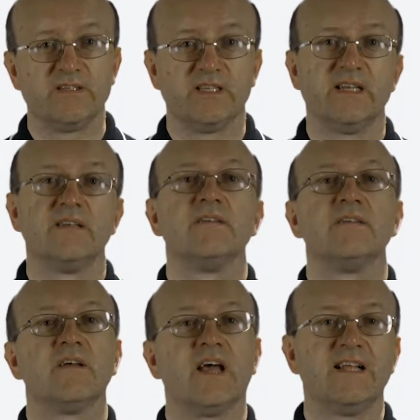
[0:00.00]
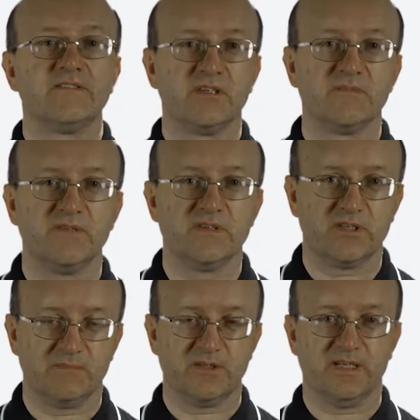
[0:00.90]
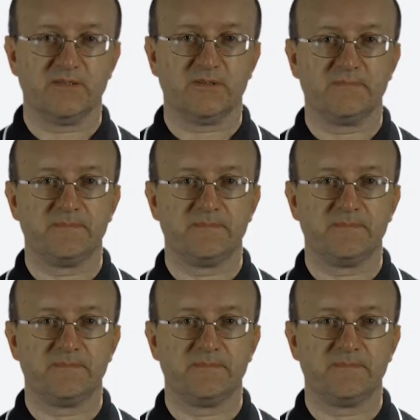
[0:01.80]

Z and some of its subsets.